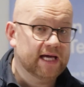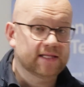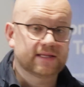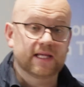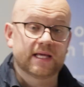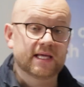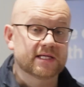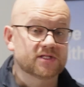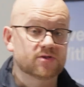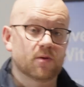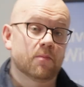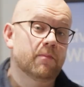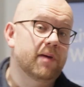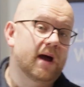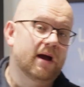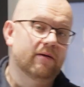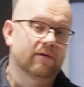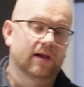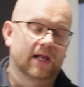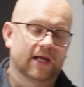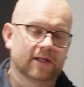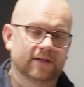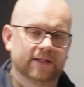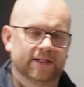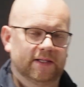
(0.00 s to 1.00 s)
I think it's
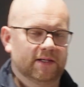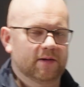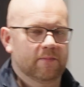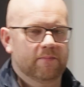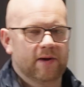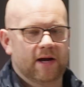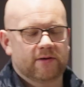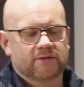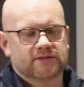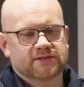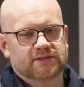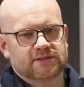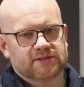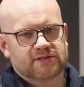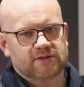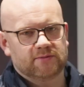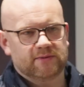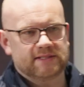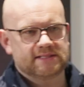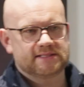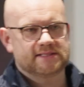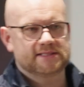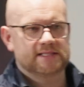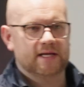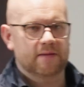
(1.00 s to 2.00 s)
unparalleled in comparison
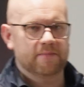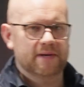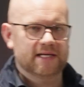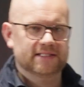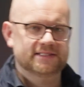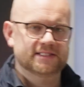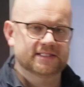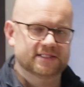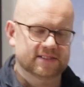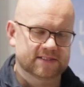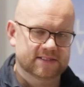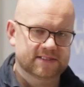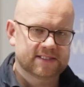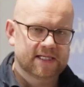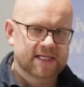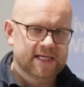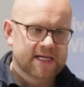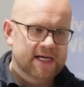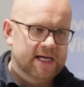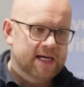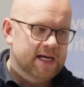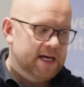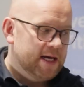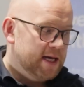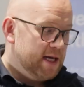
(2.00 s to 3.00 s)
to its competitors.
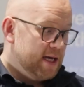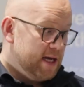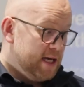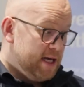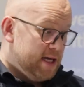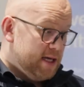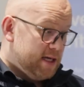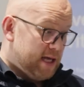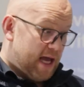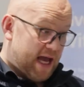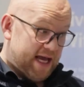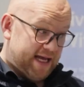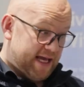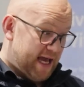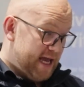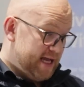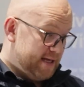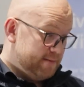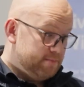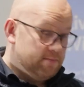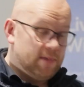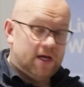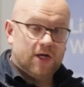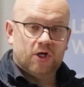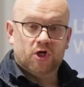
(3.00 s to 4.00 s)

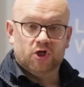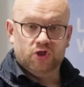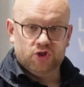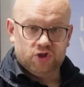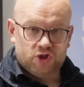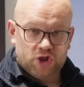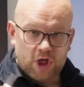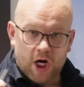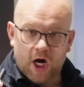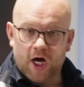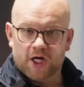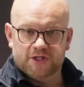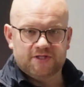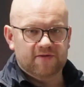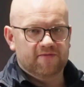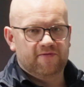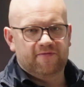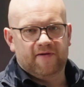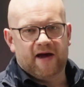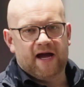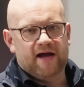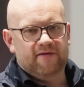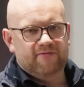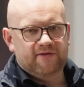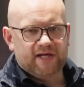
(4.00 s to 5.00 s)
Again, can charge at
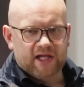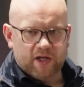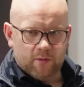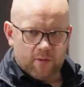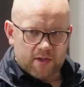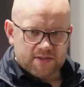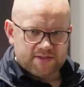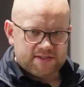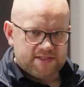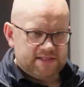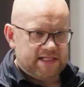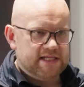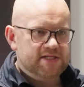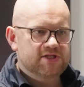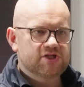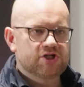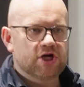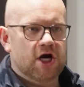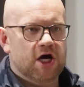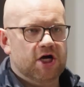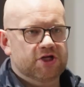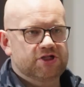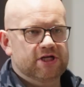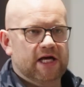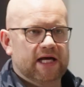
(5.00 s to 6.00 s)
5 kilowatts,
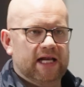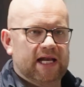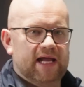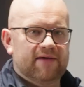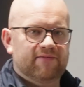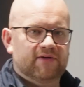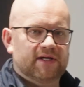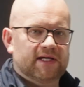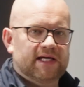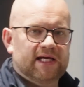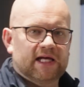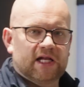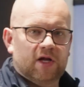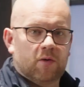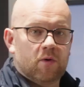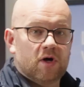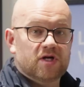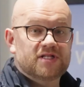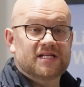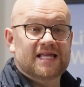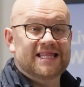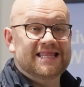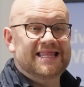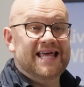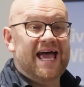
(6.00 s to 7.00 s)
discharge at 11
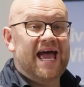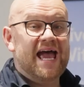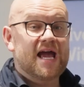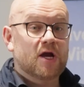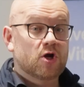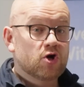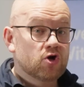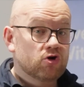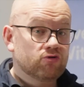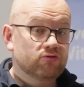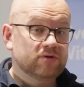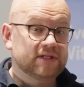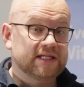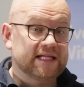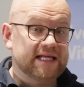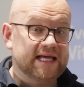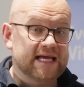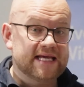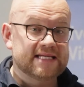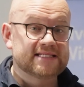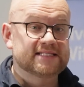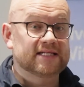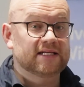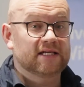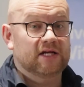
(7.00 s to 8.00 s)
kilowatts. There currently
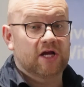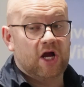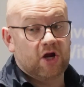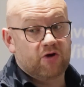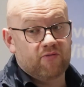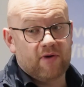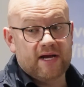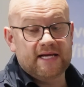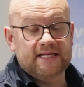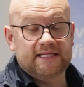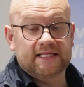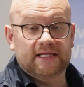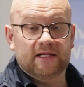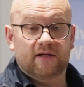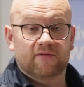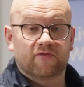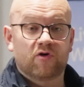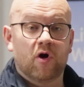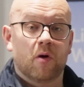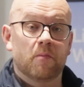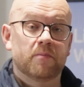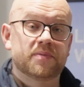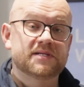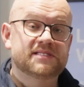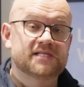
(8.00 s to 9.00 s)
isn't a great deal of
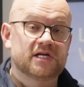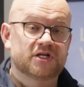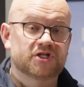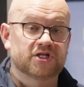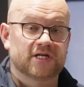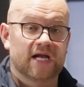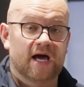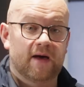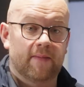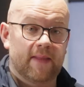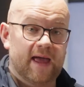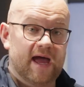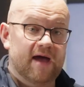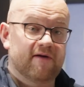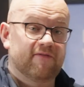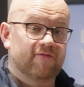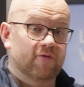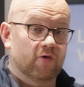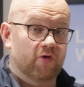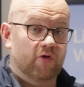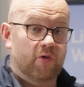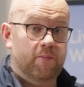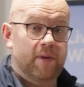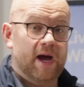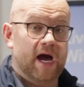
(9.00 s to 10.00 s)
competition out there
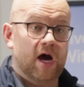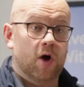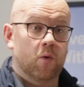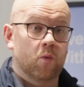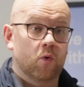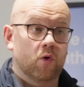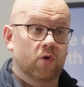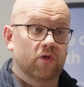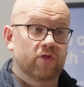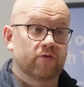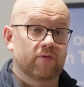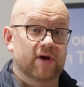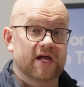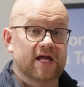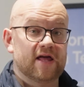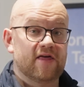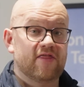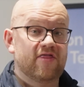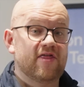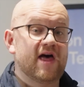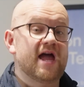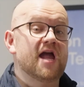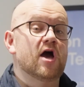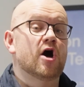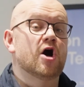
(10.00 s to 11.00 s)
for the Powerwall 3.
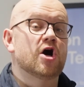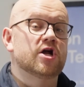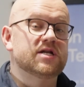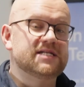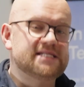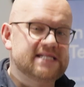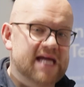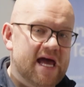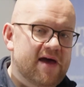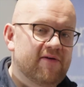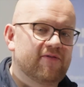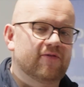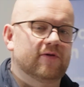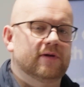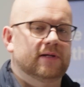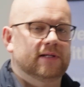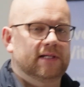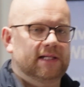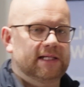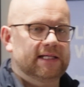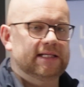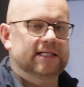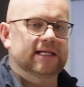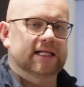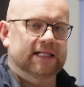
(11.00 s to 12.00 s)
They are
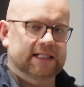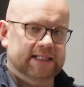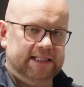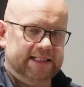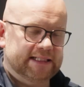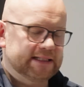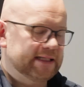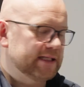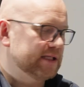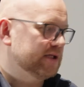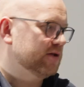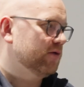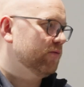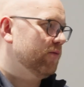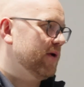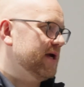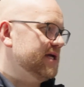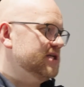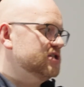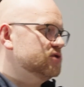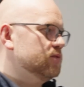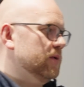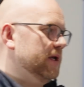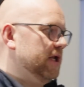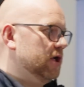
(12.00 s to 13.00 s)
definitely leading the
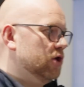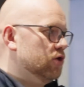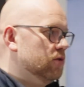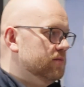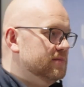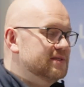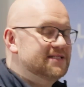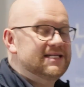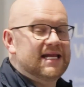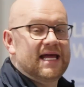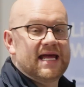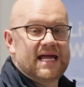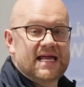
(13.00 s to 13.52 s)
race when it comes to